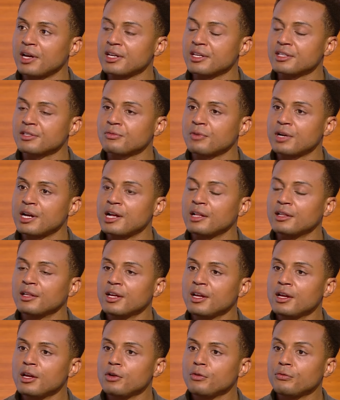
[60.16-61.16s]
Israel.
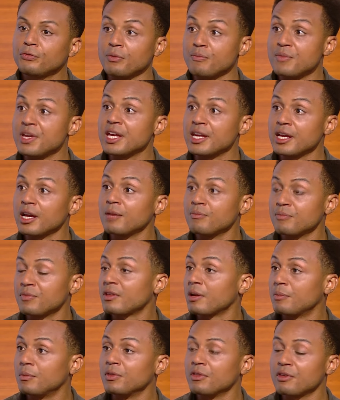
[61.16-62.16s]
For me, I'm
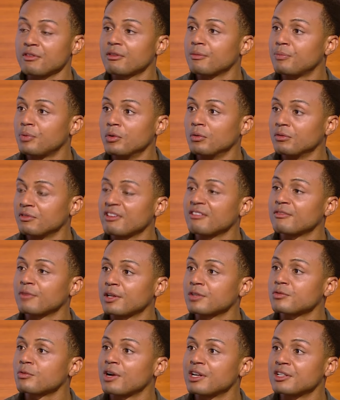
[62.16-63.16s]
someone that supports
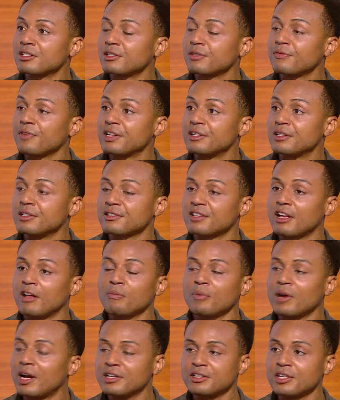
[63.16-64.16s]
Israel's right to defend
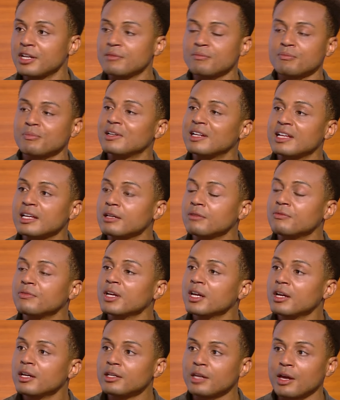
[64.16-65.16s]
itself, but I don't believe
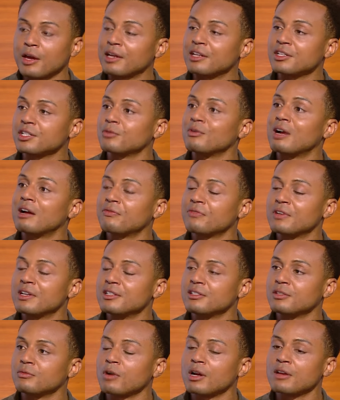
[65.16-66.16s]
going into Rafah
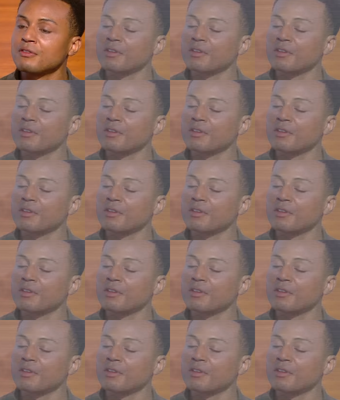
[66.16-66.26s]
is the right